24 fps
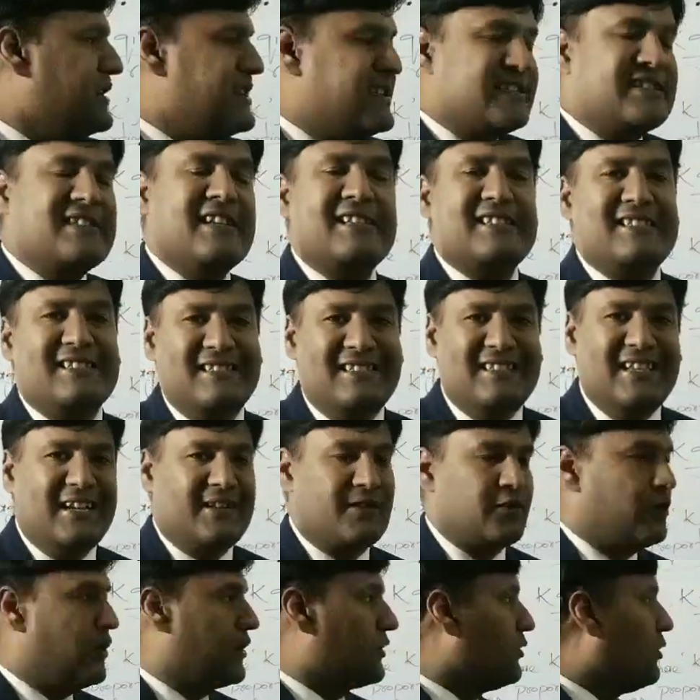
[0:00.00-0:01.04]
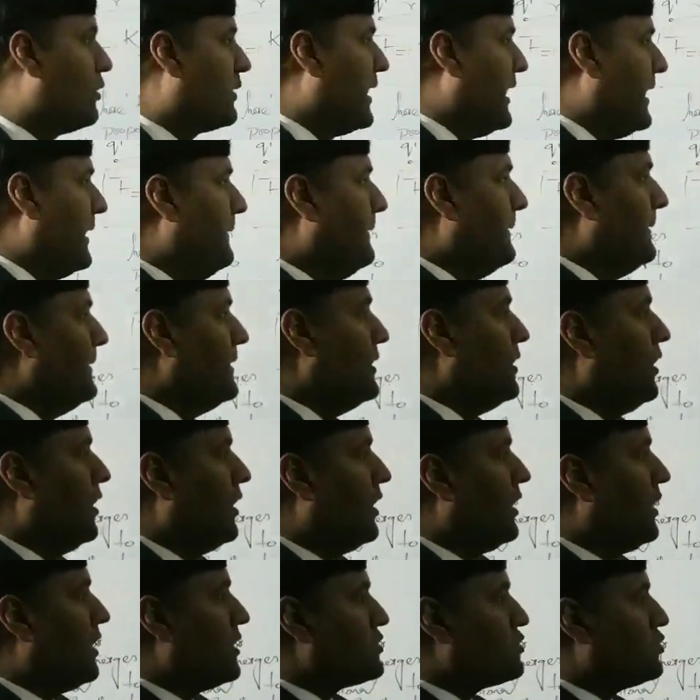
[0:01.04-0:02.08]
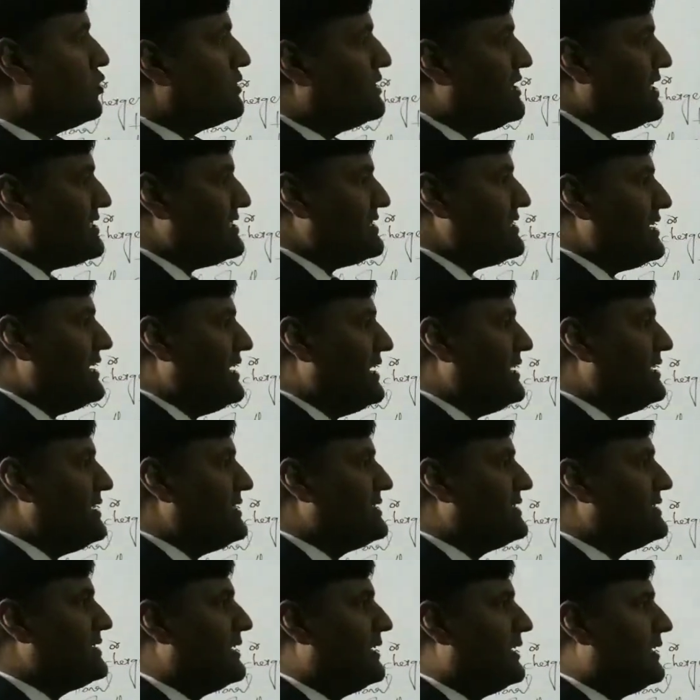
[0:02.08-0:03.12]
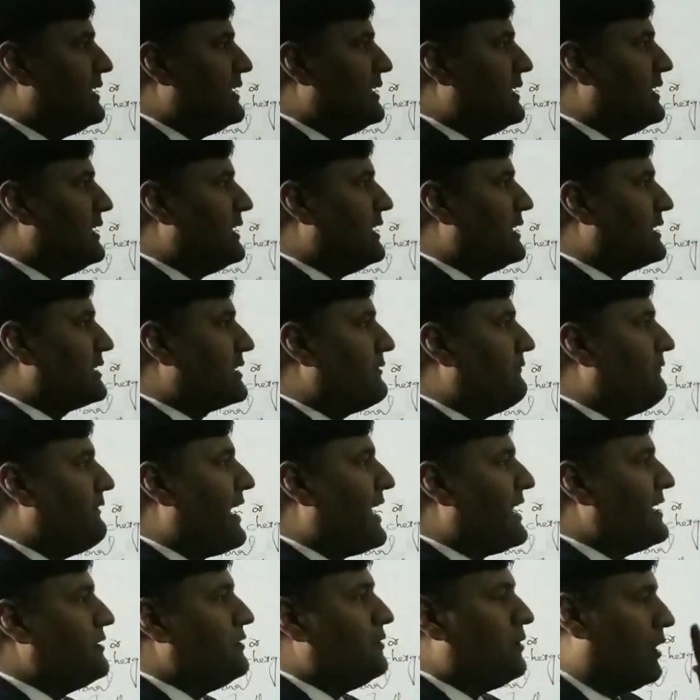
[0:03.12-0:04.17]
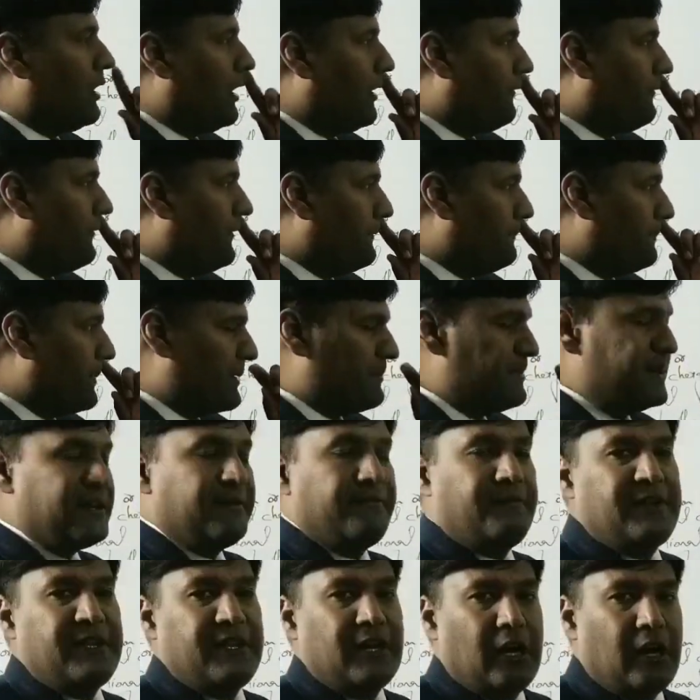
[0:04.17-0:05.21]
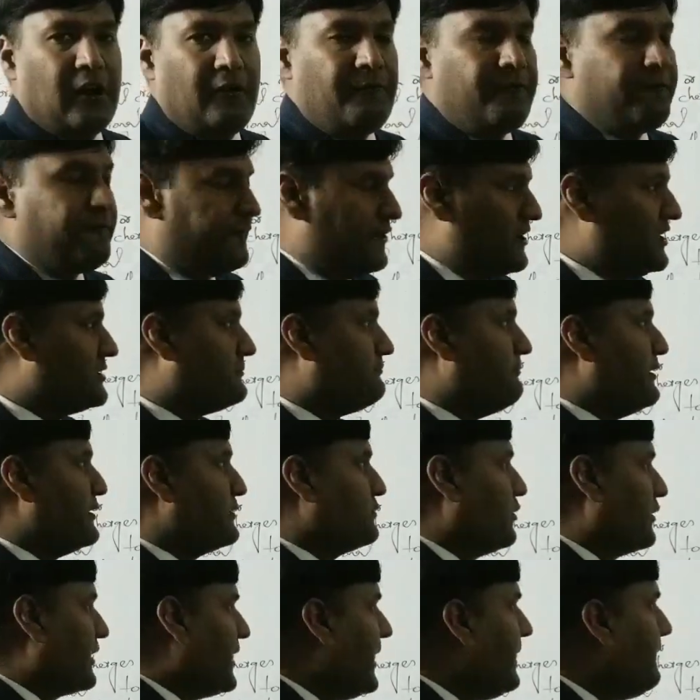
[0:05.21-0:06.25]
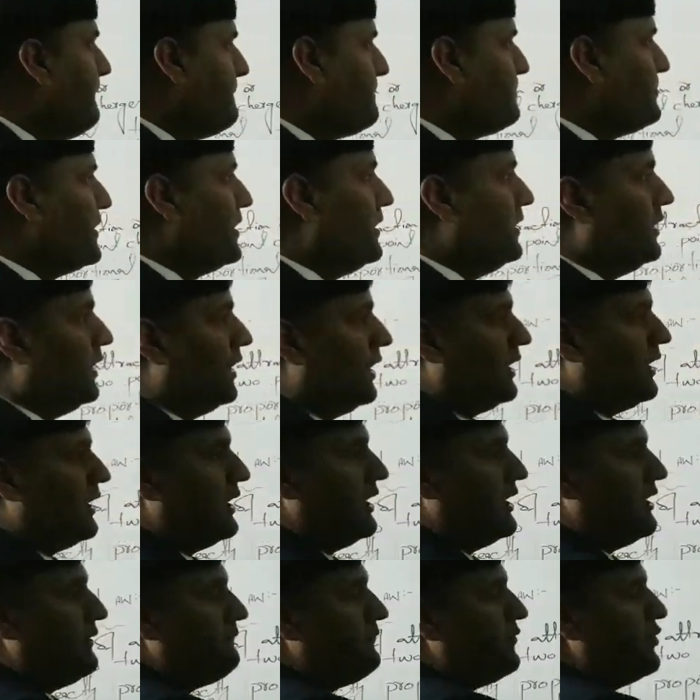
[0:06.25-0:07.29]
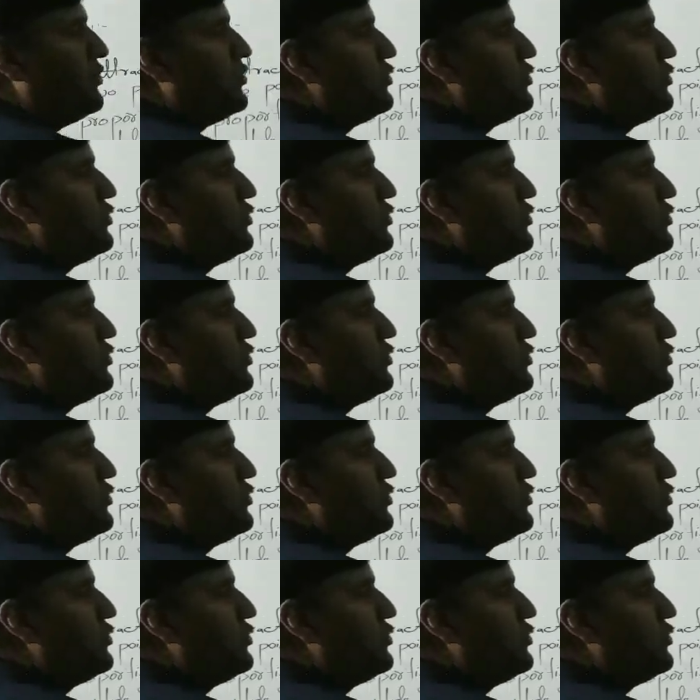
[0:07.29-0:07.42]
discuss later on. Okay, so this is the value of permittivity of free space. Okay, if you